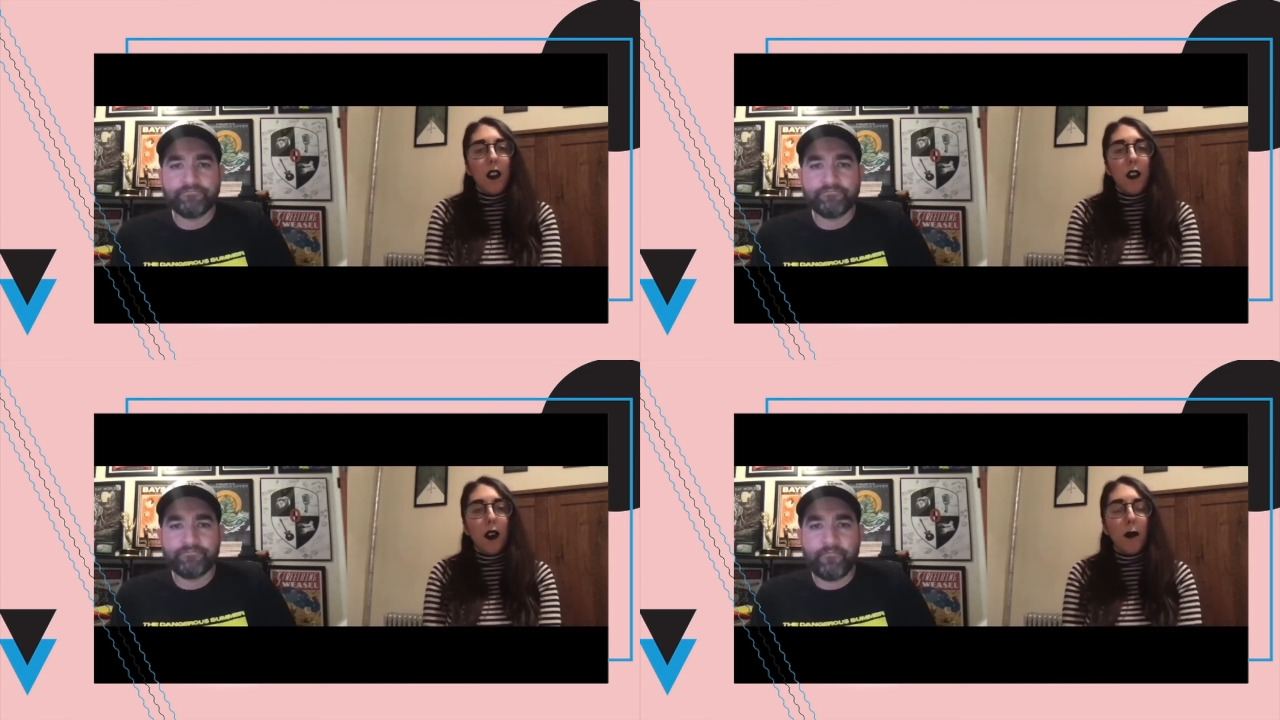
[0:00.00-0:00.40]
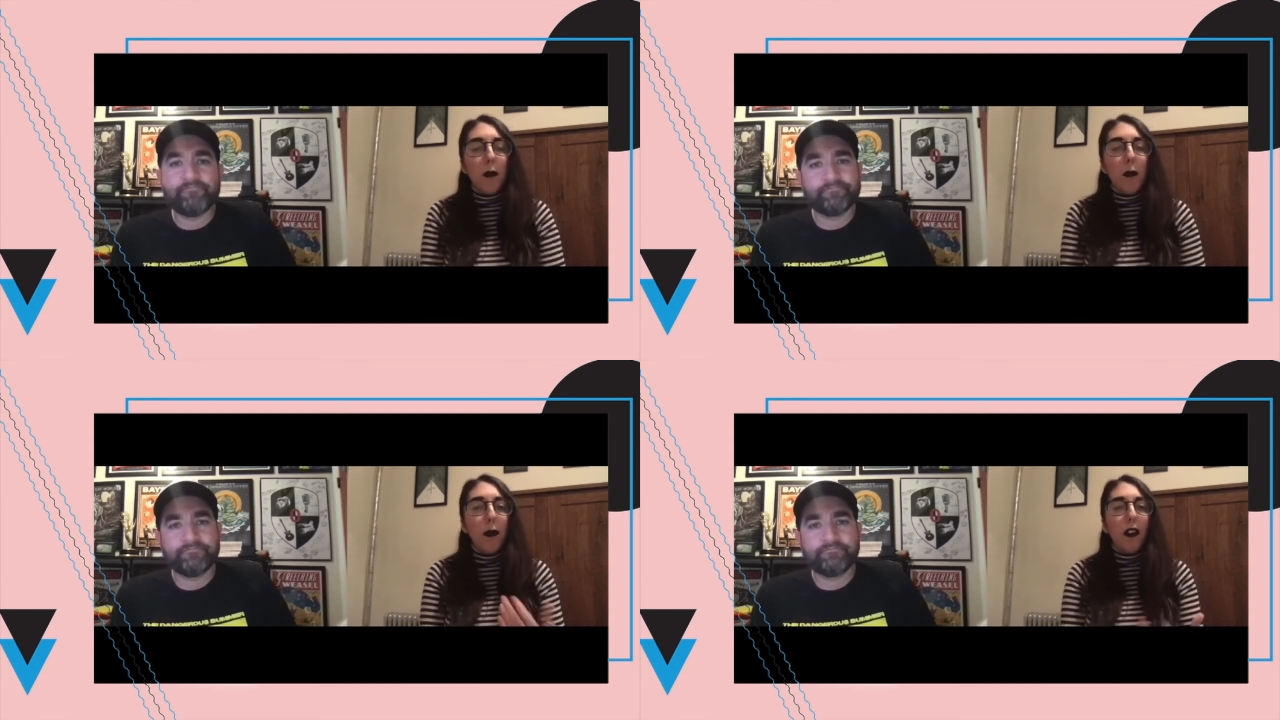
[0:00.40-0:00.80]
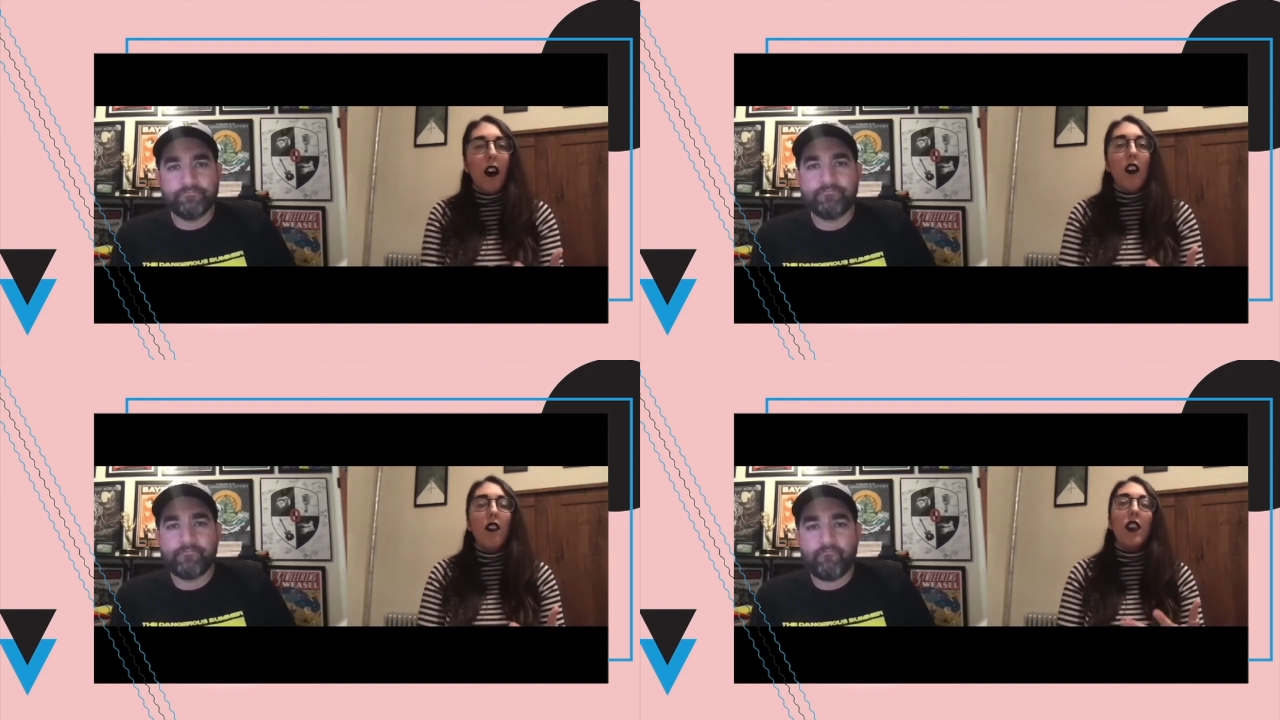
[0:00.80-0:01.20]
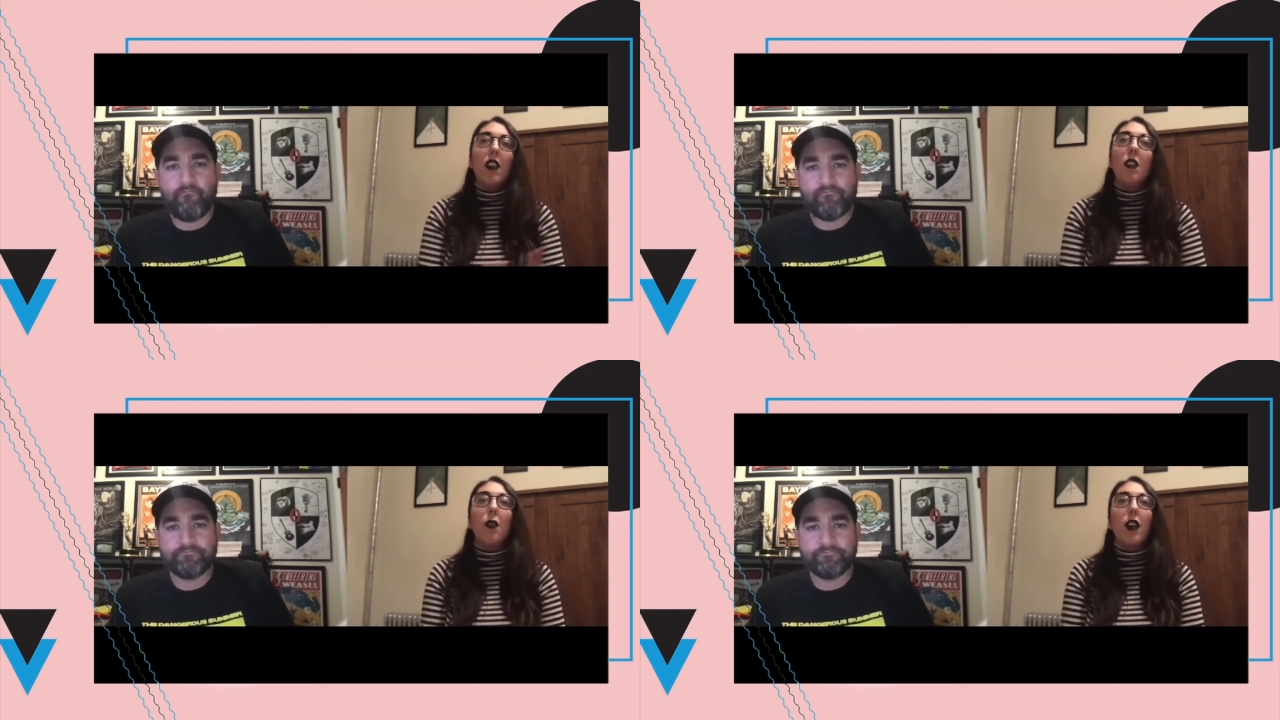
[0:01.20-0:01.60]
Speaker 1: about people often,
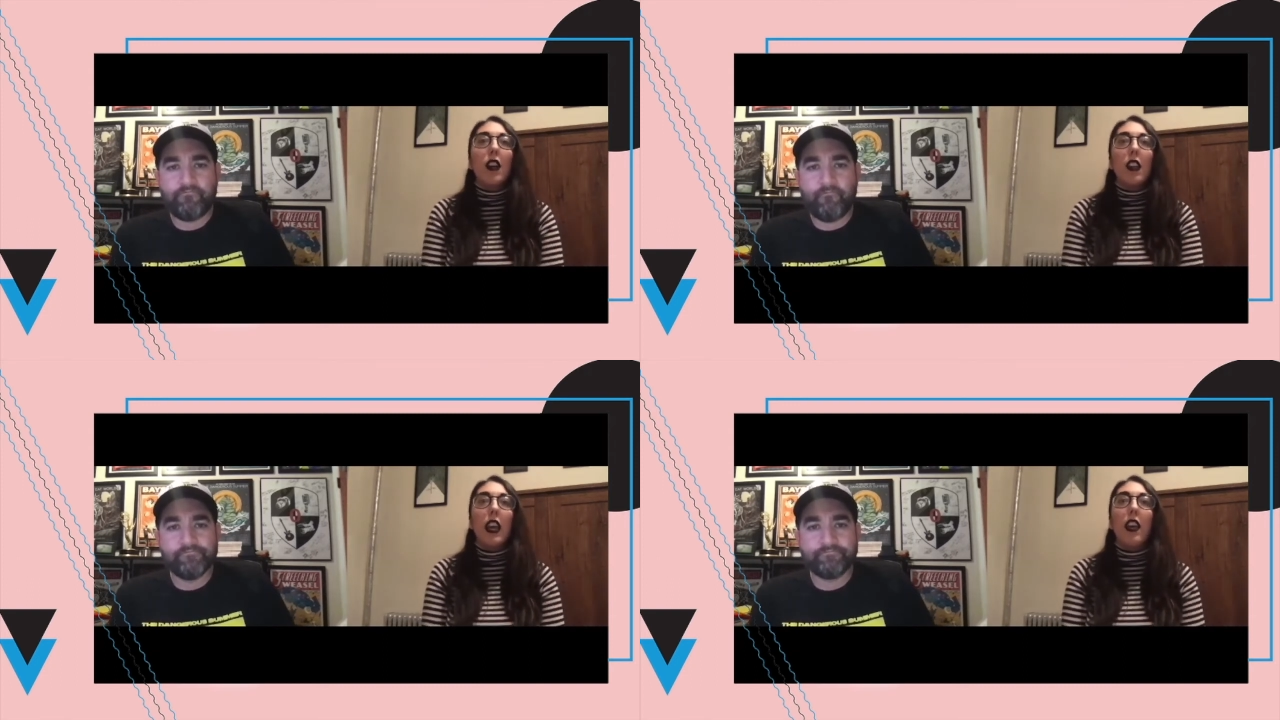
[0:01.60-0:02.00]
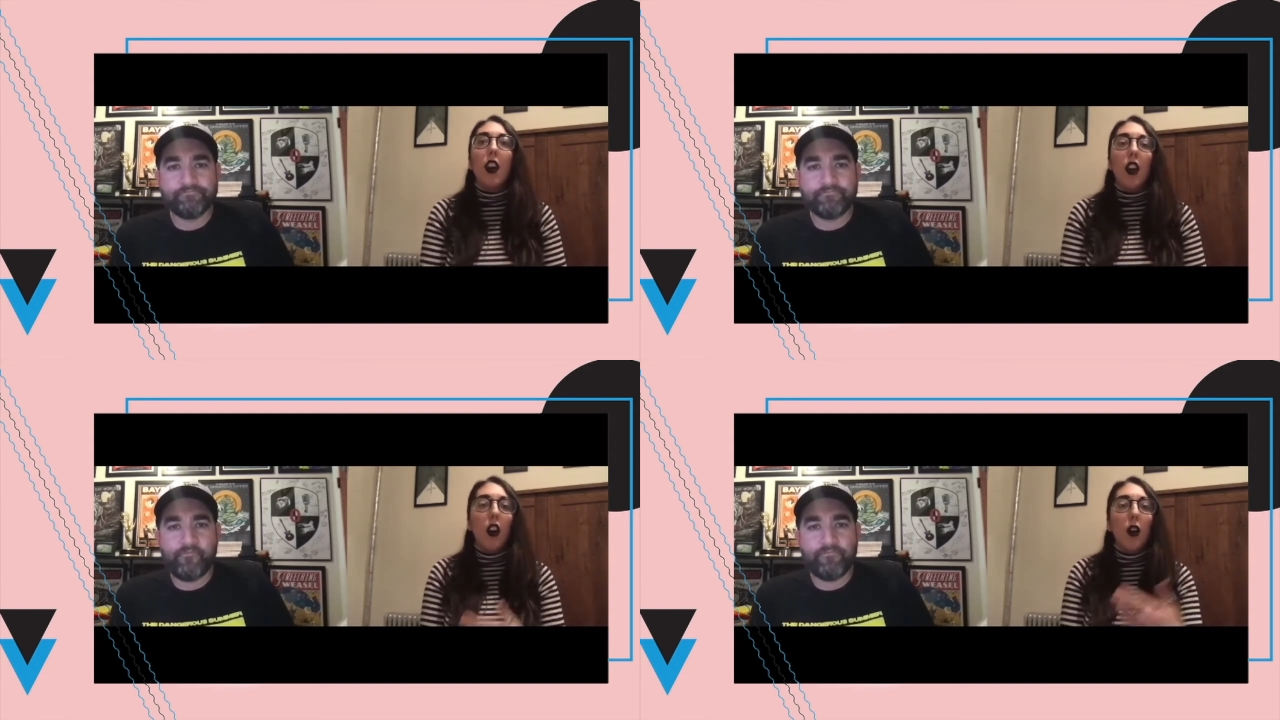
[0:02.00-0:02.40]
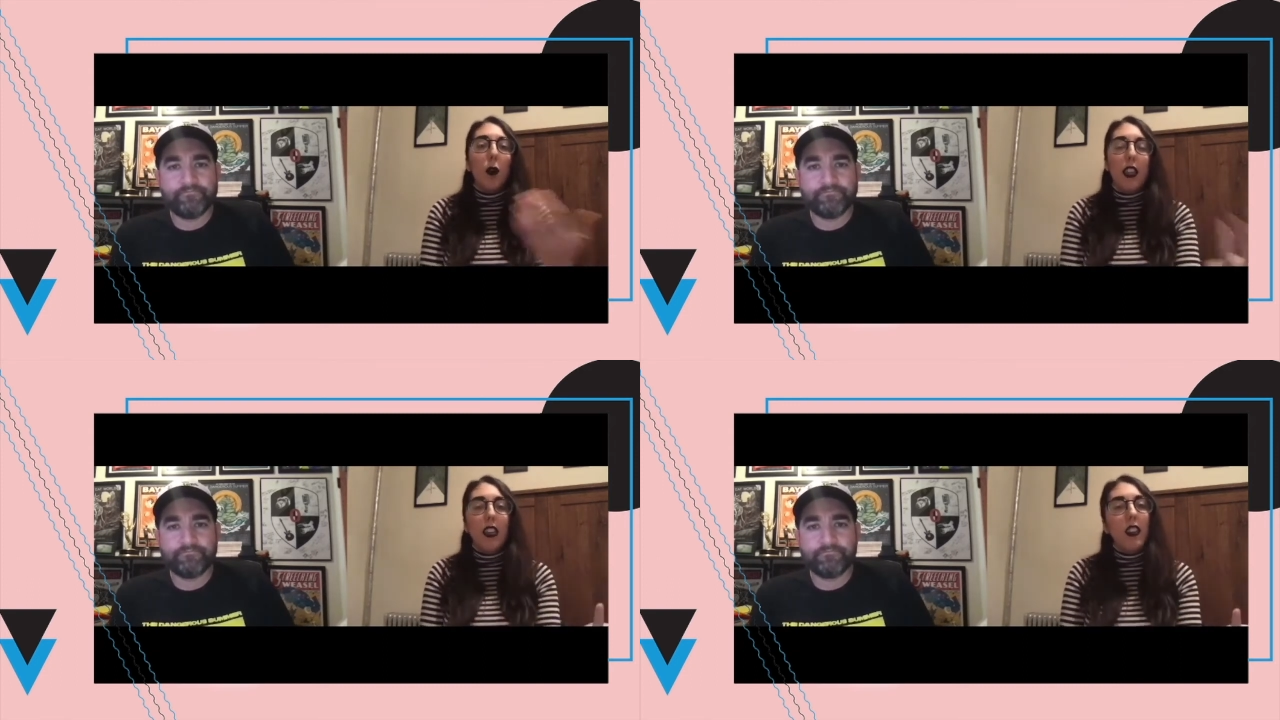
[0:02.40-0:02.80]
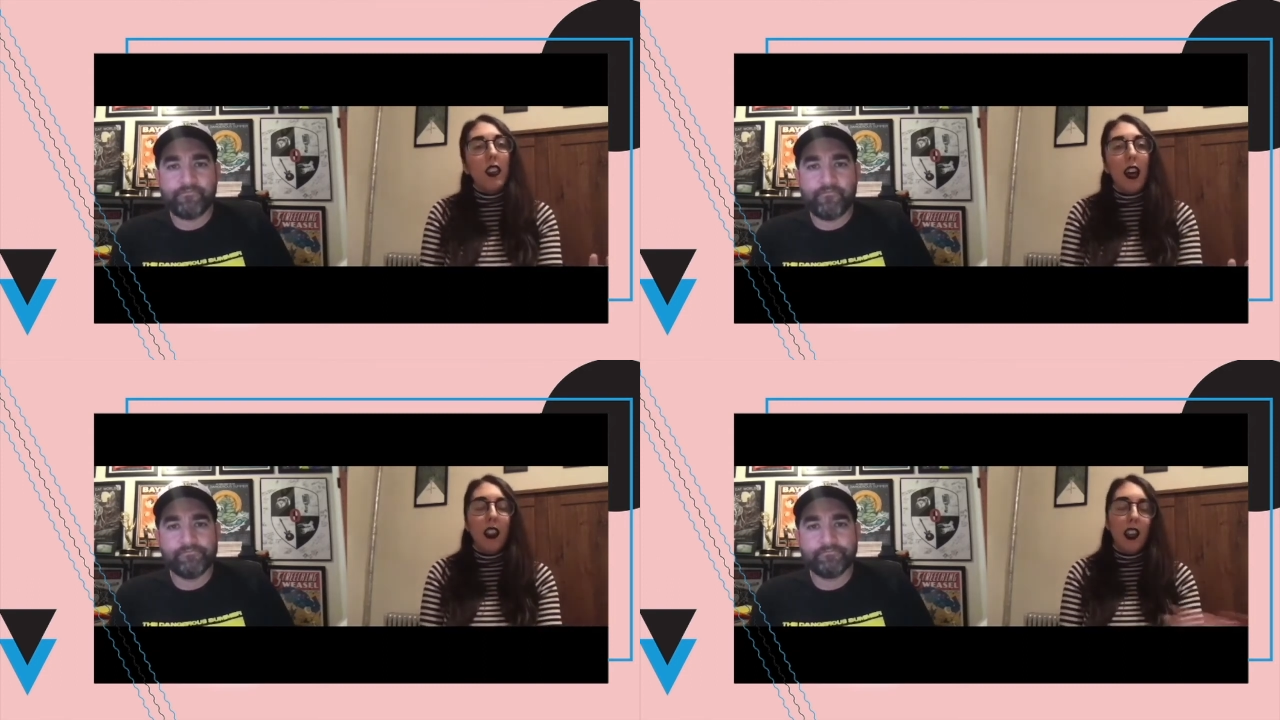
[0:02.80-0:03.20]
whereas like oh, they did that
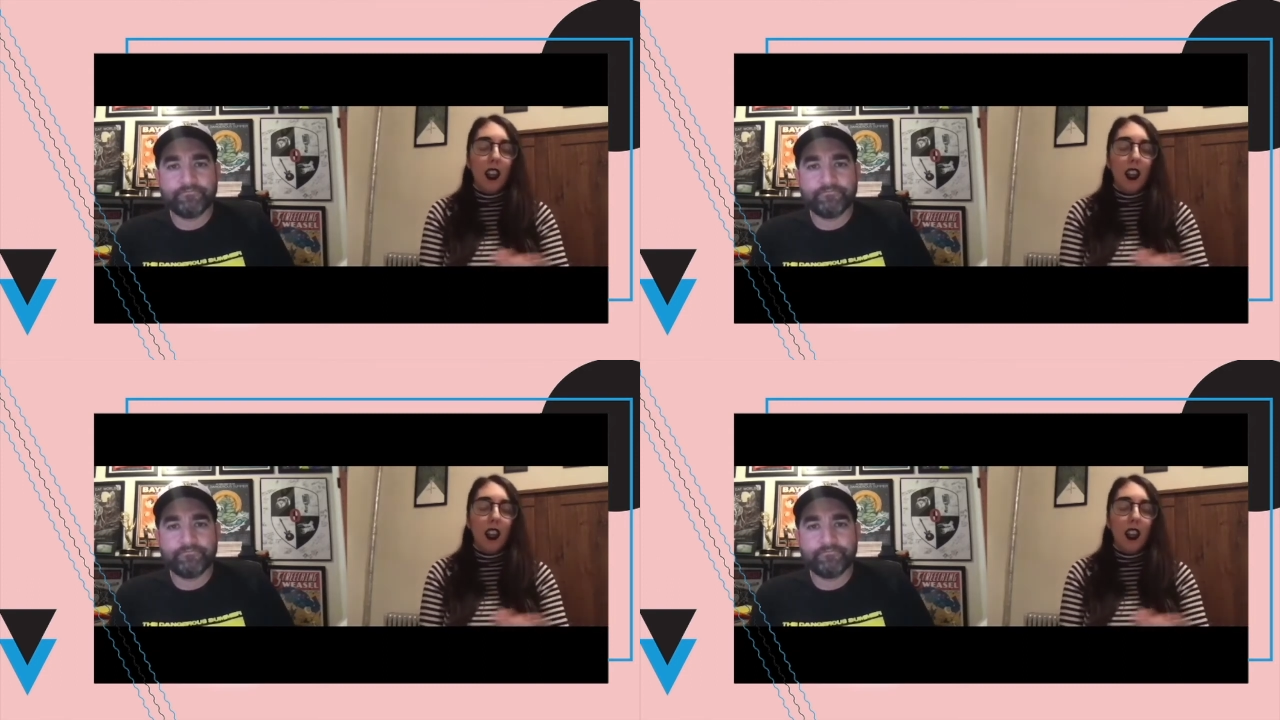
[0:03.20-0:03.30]
thing in the